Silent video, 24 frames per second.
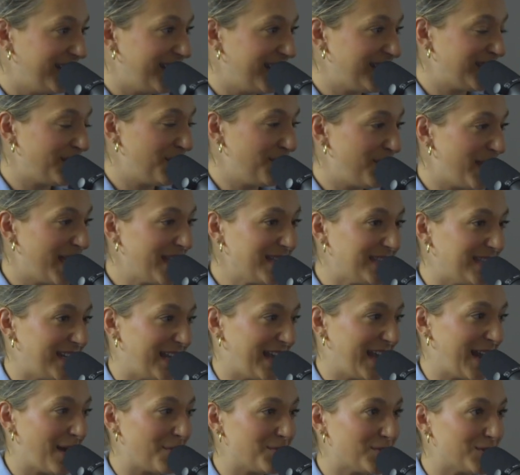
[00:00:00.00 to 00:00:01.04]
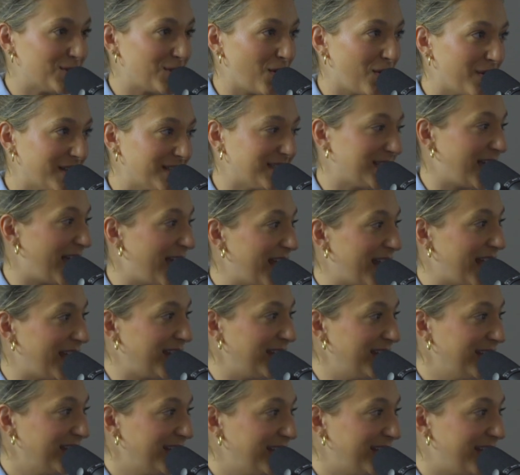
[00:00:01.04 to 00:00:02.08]
is amazing, and I'm so
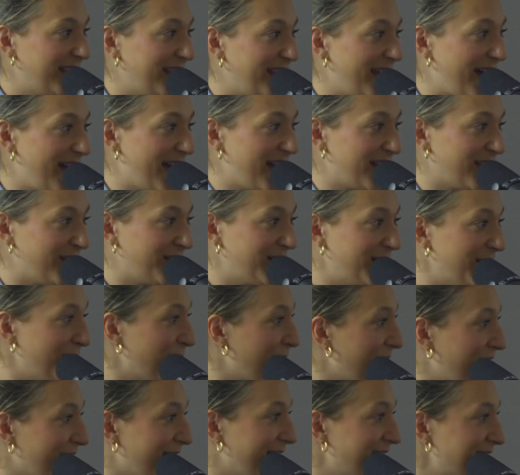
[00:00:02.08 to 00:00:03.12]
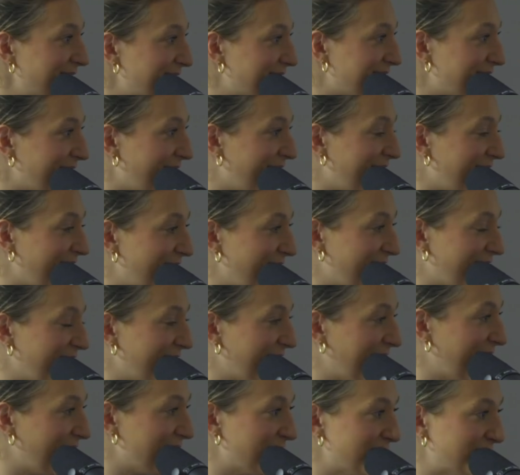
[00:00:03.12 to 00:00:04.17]
excited that you're here with us and so you're
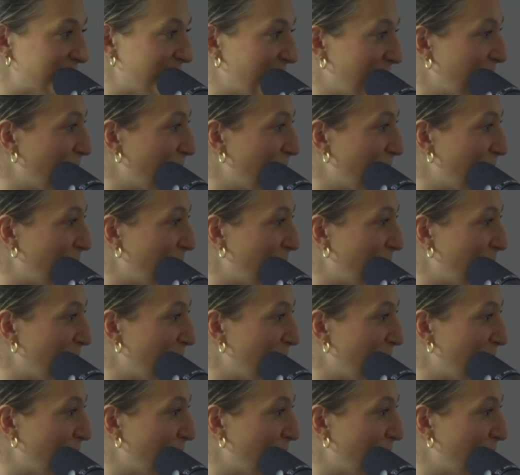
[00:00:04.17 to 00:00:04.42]
going to give us here.